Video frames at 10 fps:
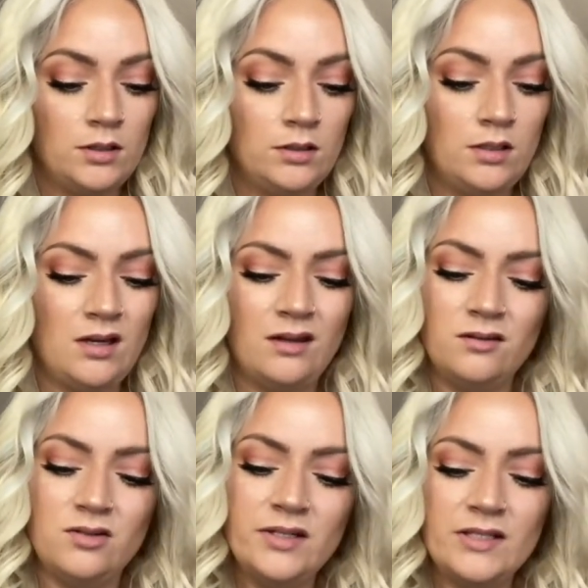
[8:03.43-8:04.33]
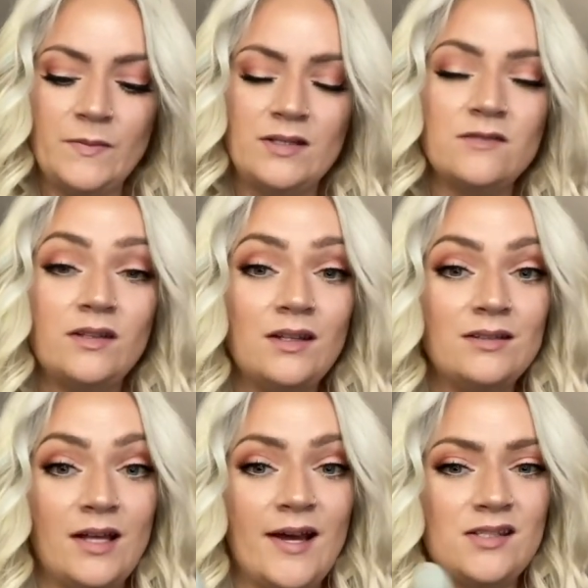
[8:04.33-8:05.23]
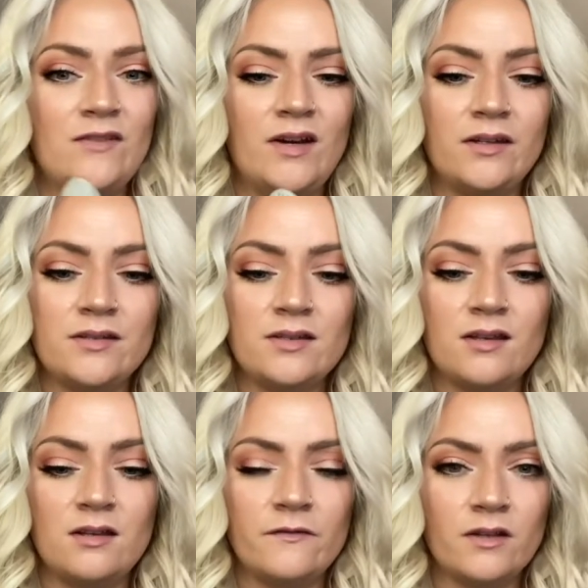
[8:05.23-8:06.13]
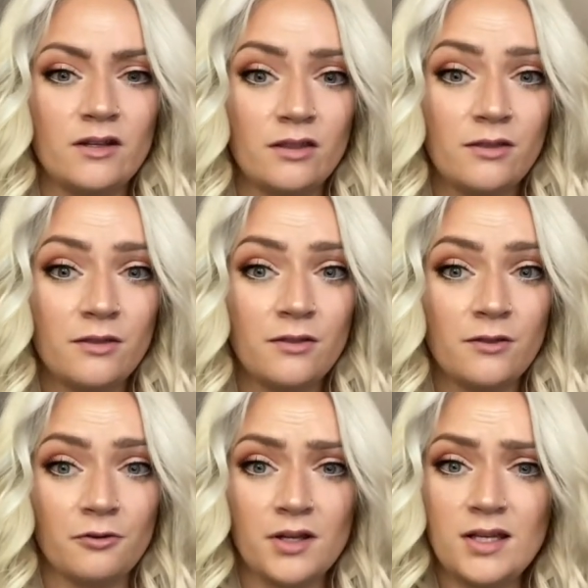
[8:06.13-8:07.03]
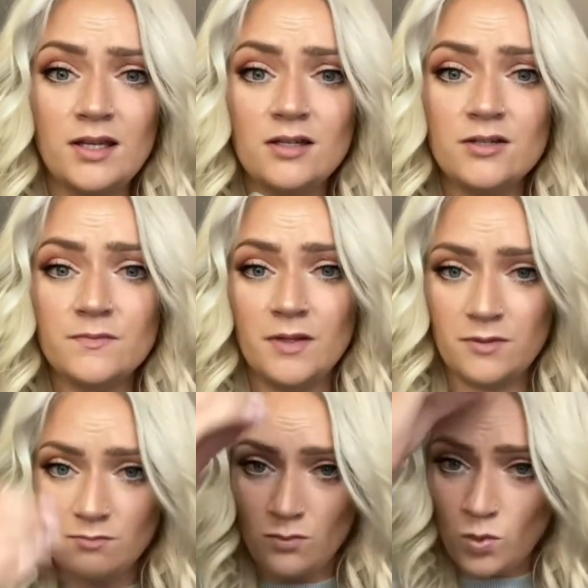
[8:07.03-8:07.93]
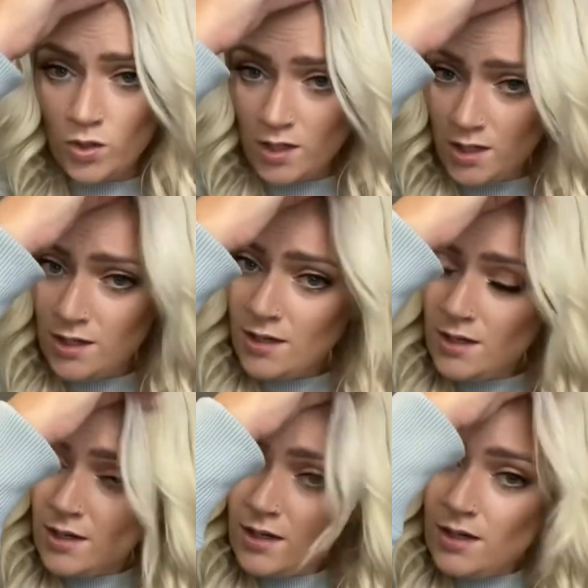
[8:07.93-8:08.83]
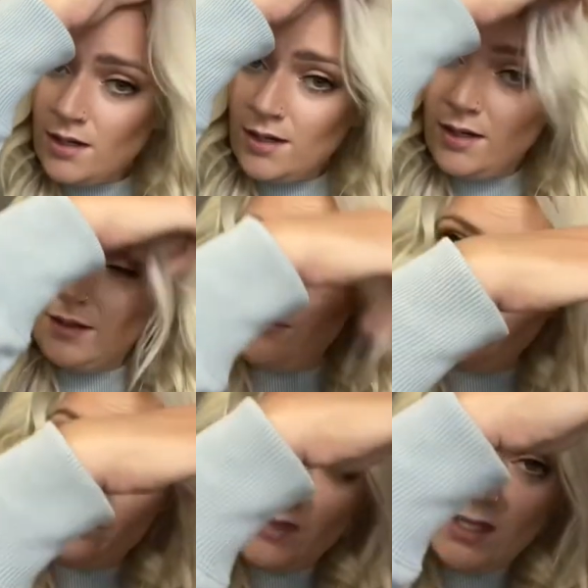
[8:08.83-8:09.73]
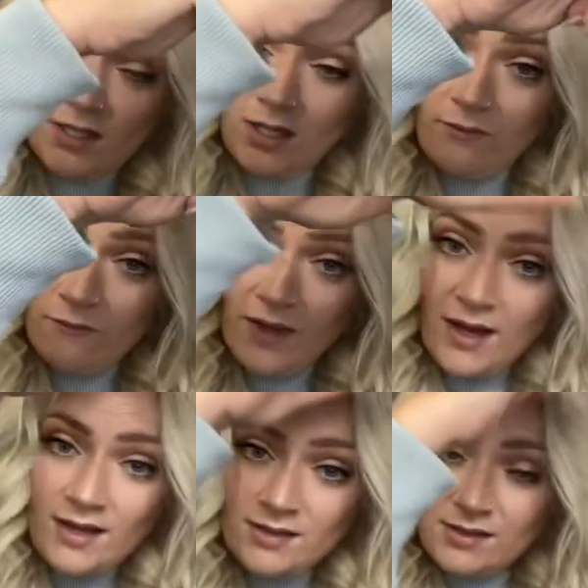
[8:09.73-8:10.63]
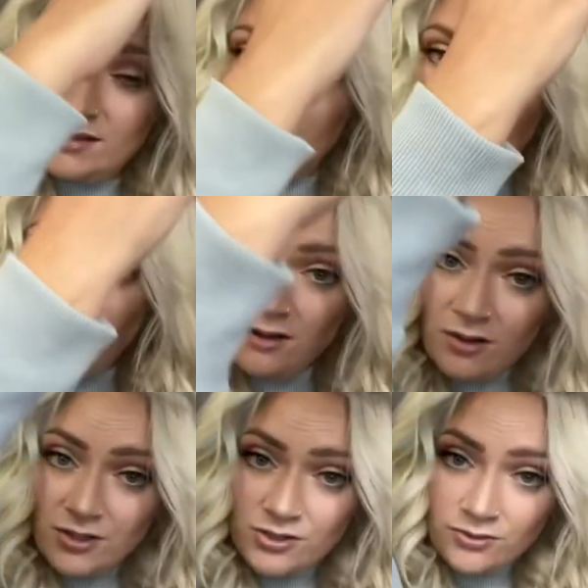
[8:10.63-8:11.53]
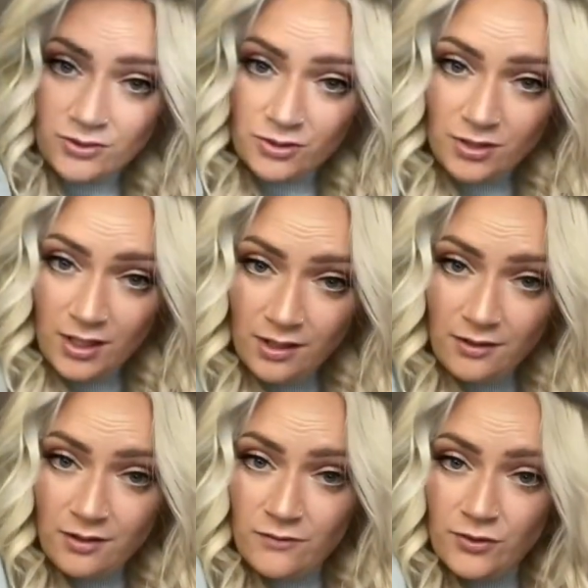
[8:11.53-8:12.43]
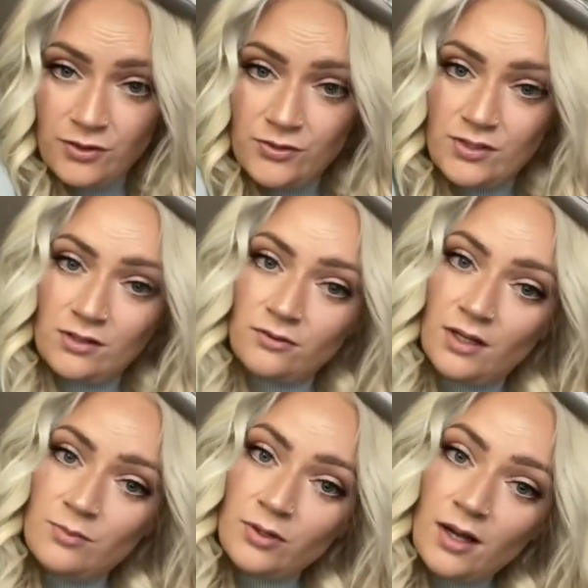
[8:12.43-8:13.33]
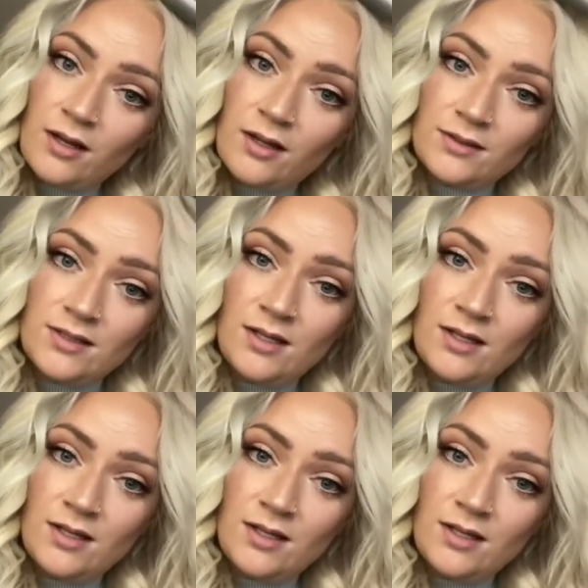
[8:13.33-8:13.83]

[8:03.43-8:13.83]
Yeah, and they're inexpensive and they last. I've had this, I think, for like 3 years, maybe more. They heat up fast. It's not harsh on your hair if you're using the right product.